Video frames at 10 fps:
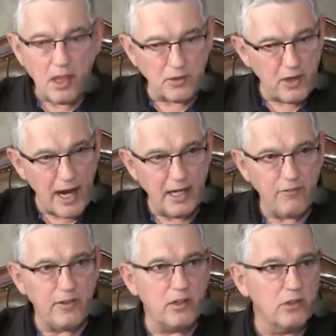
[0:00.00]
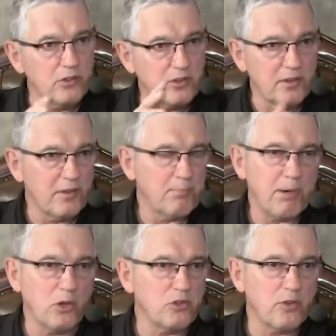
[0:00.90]
Tiny fields,
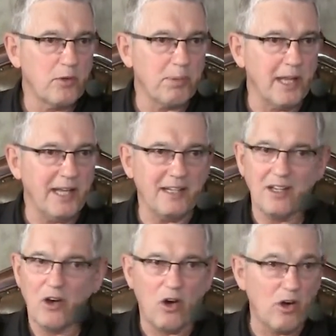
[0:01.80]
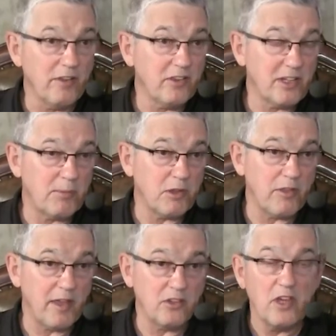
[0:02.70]
post for a plate, all these types of
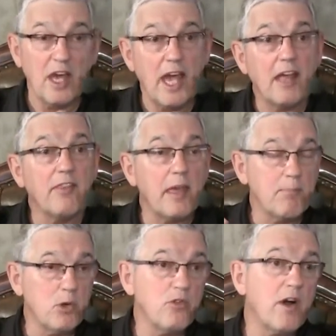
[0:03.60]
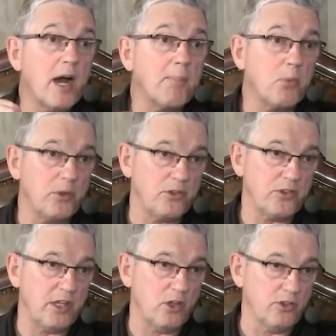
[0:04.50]
things, and they move up with
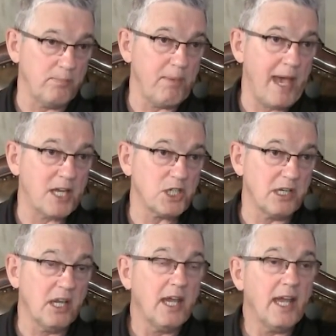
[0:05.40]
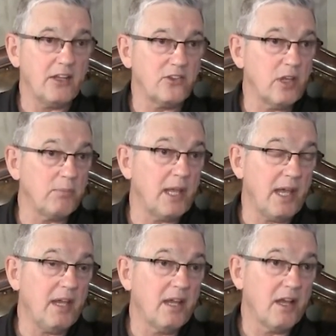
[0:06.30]
skills and passion. And
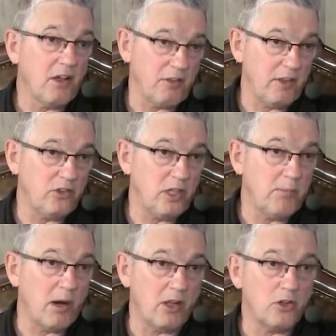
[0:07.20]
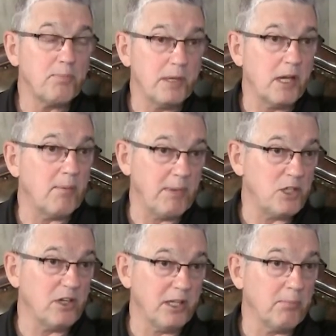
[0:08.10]
someday, these T-ballers become
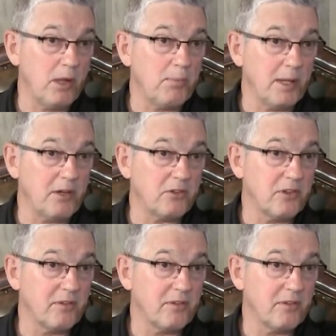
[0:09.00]
major league ball players.